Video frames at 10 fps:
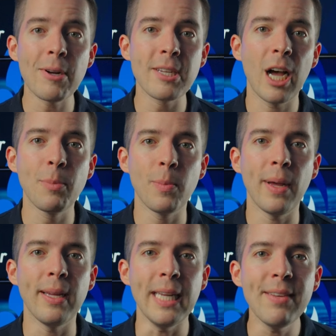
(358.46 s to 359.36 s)
want to help you
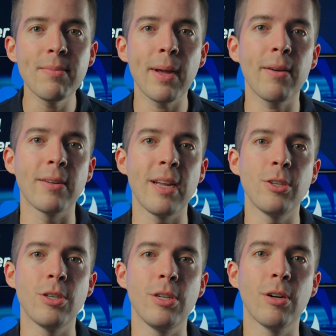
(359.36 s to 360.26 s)
pay even better
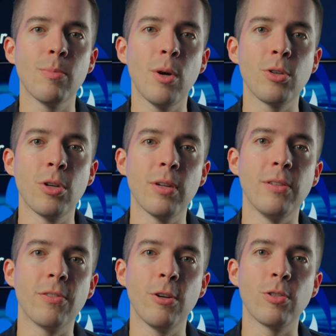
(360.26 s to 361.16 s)
attention to your emotional and
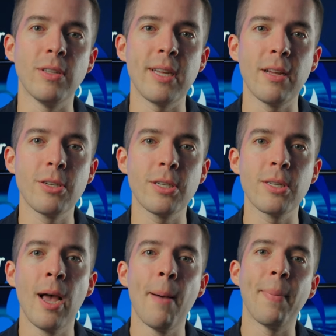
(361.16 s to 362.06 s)
social intelligence
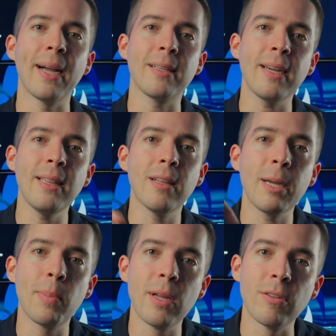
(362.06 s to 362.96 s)
by clicking the link below